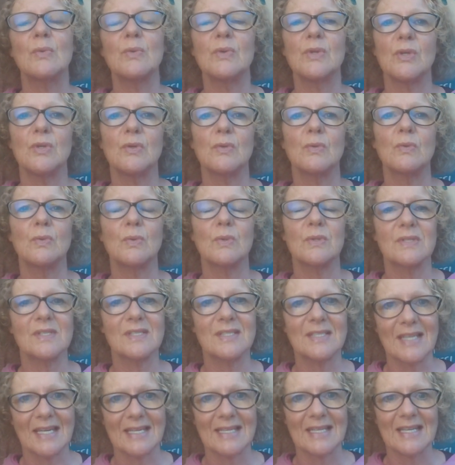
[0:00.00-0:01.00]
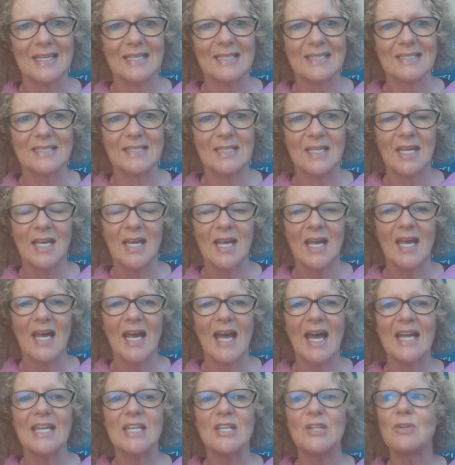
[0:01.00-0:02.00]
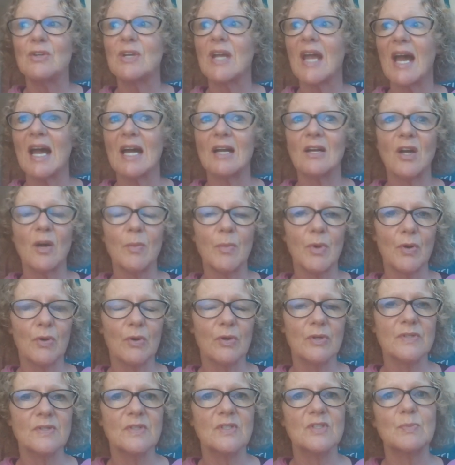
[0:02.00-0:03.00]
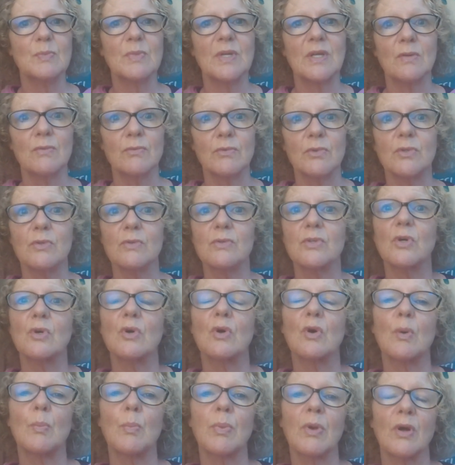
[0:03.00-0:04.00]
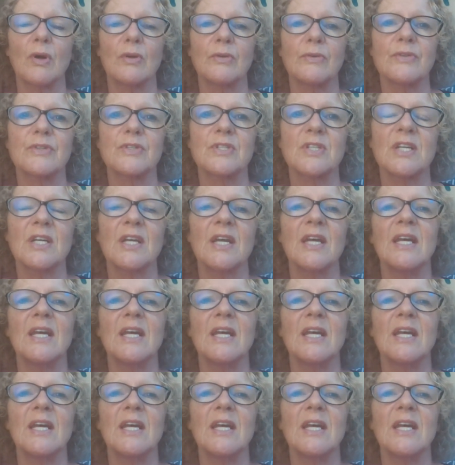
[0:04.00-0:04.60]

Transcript: you say it. And you can come across as being rude or blunt